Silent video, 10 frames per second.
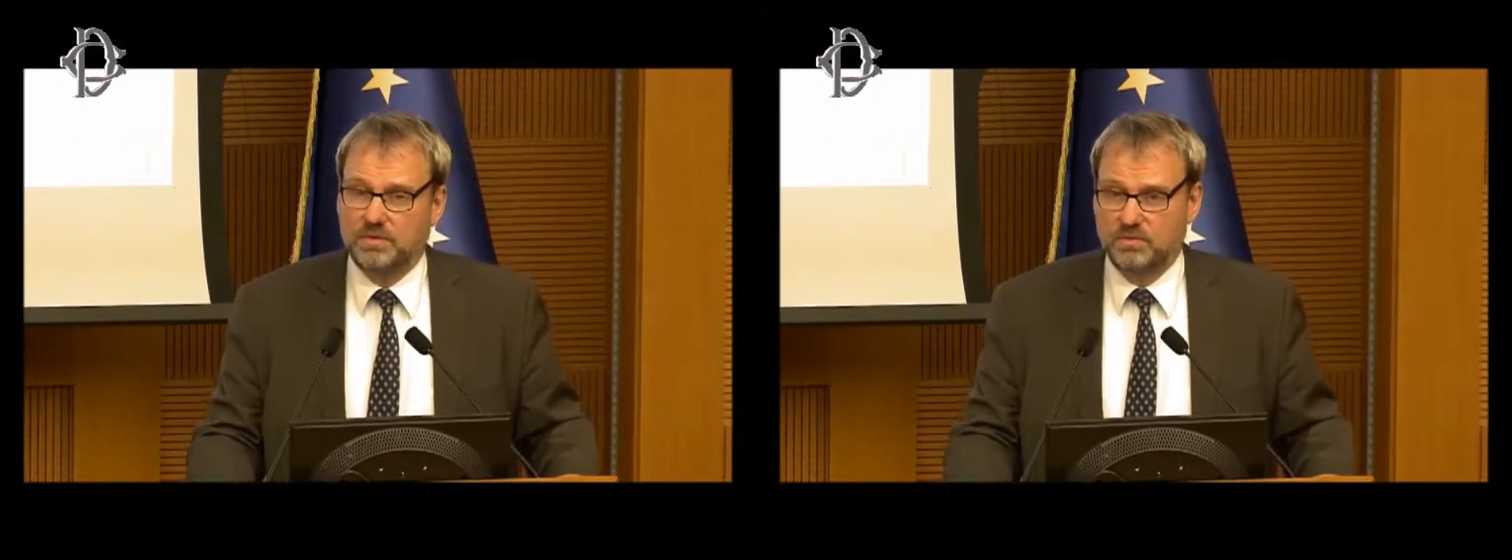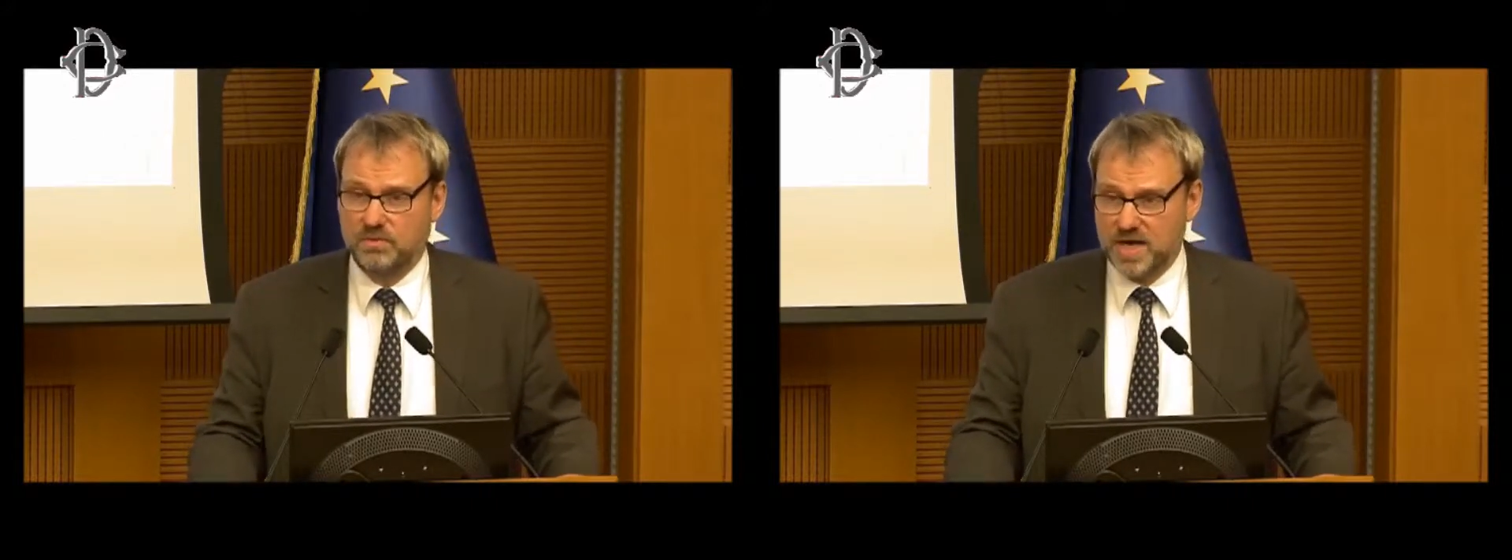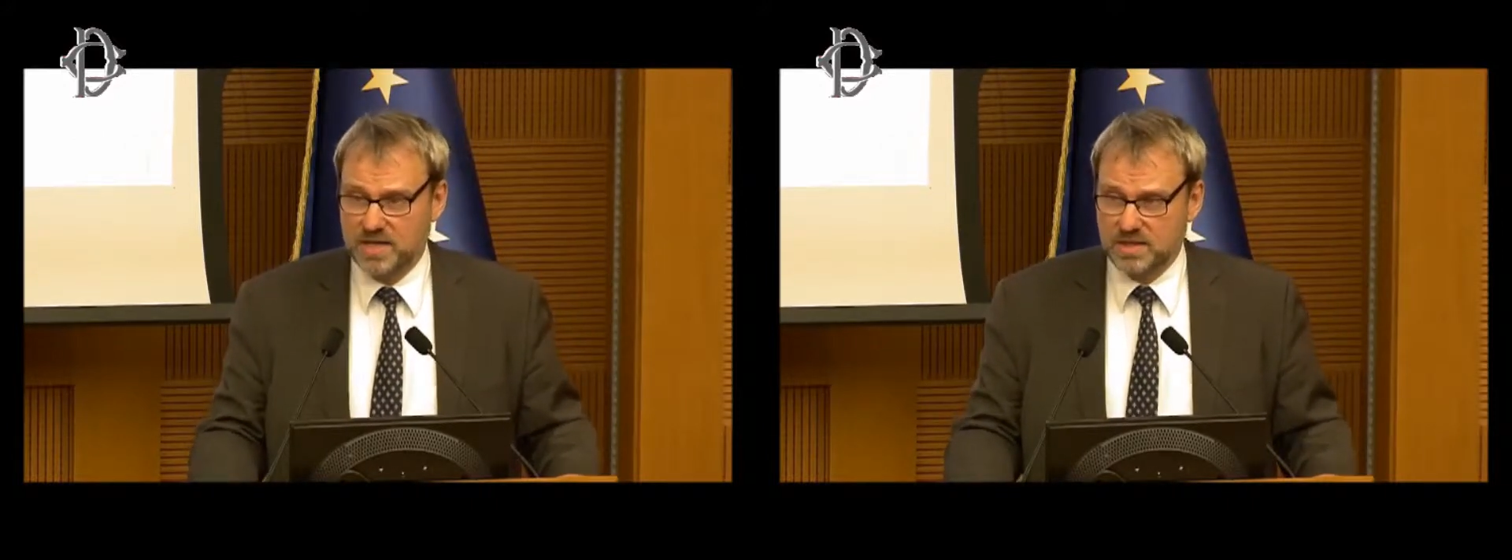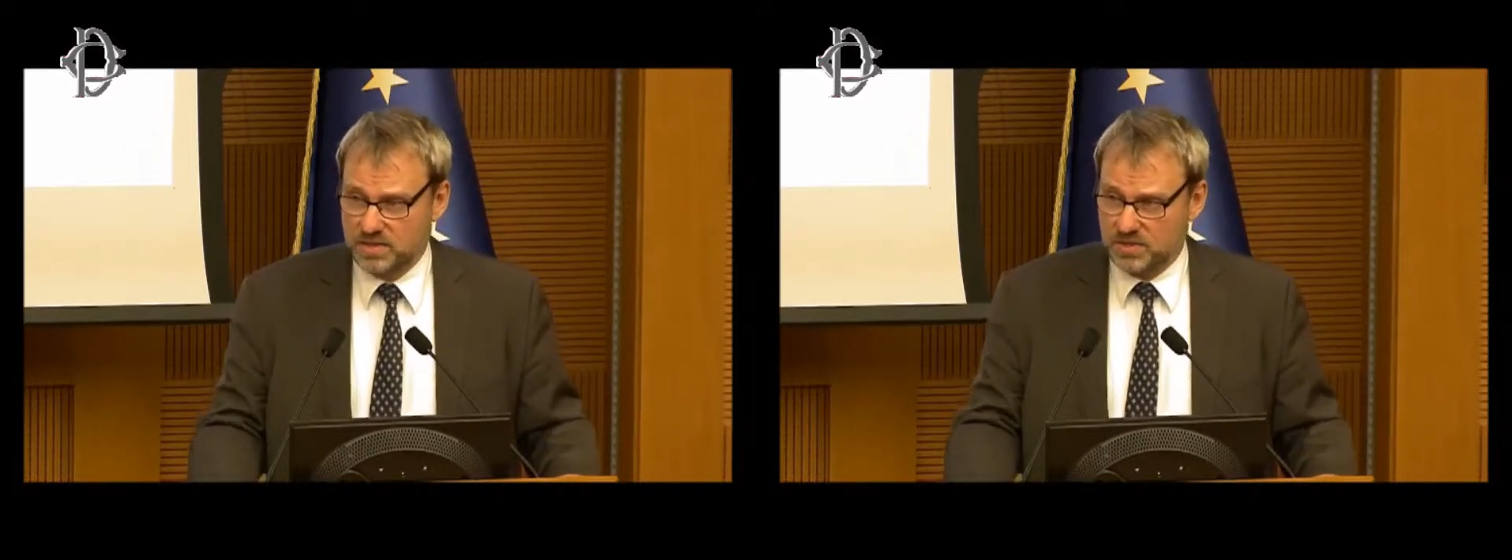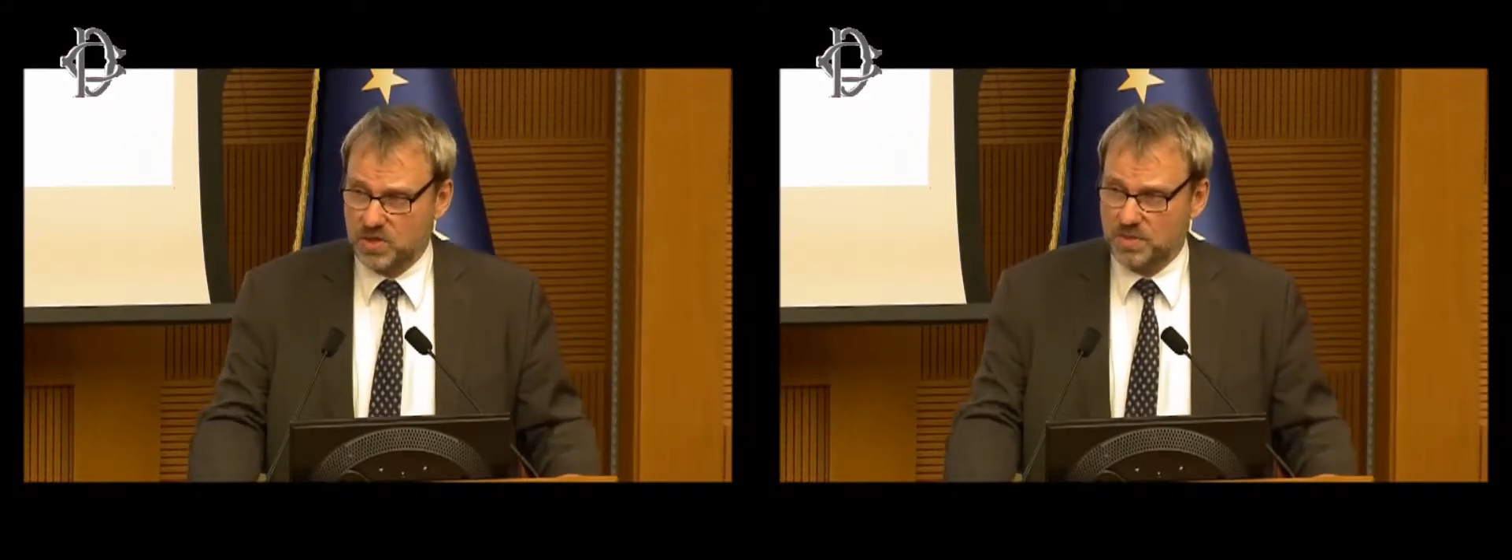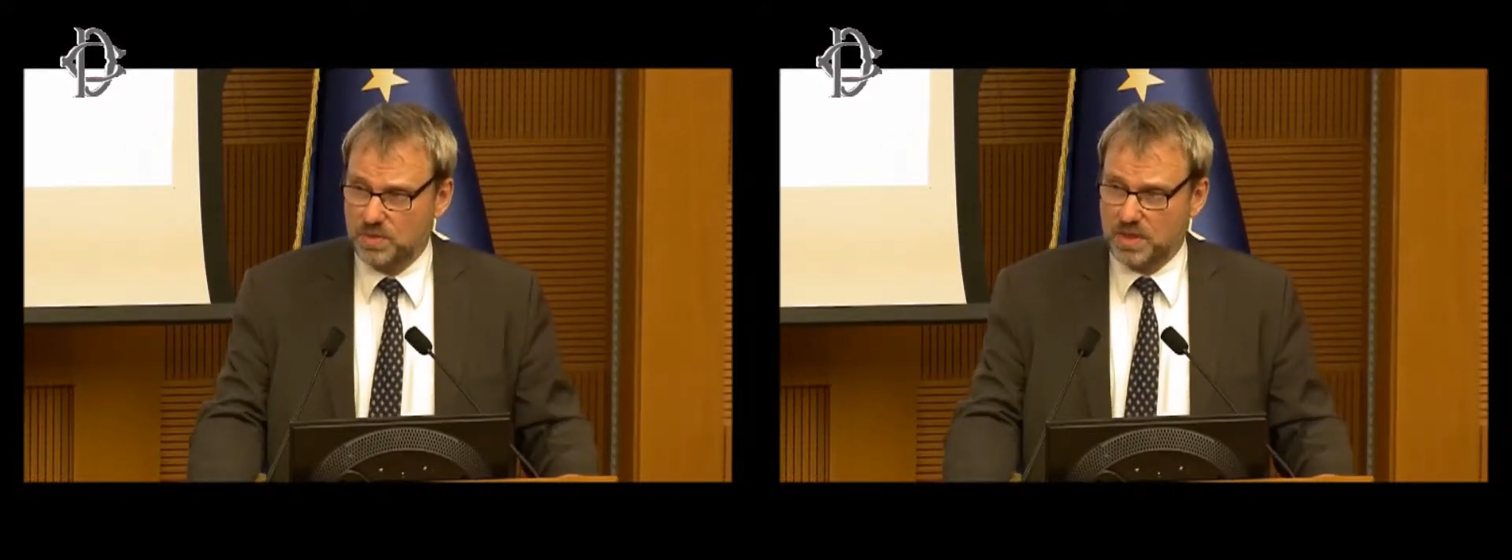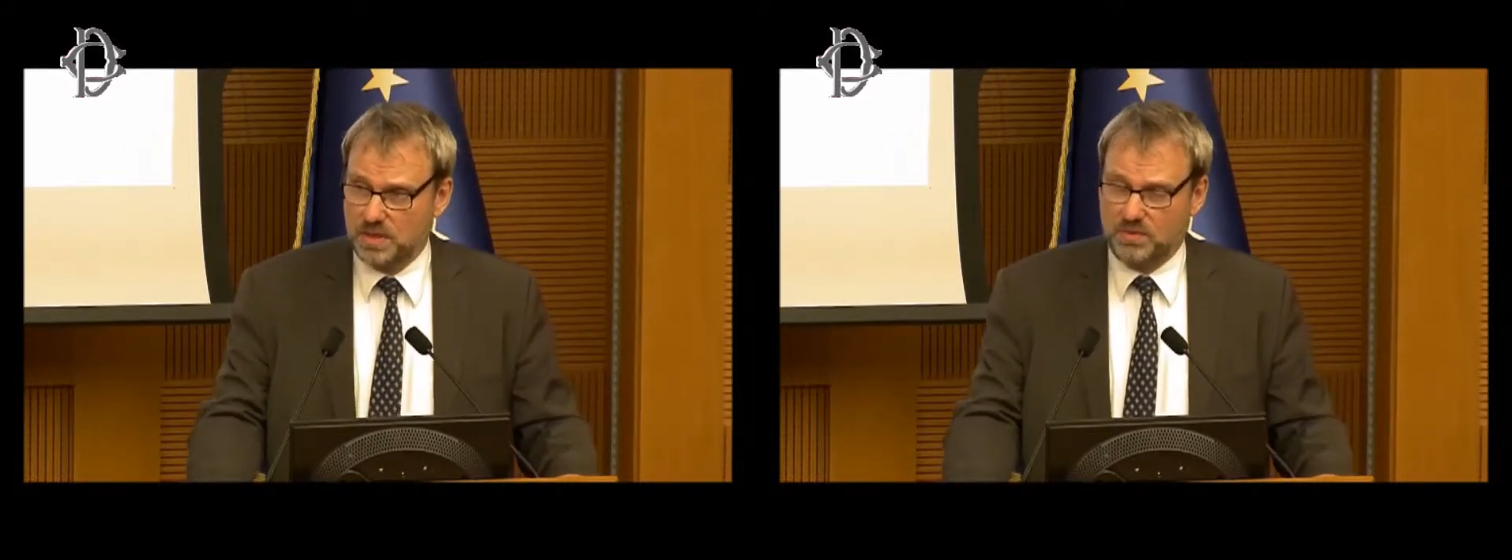readiness in Germany,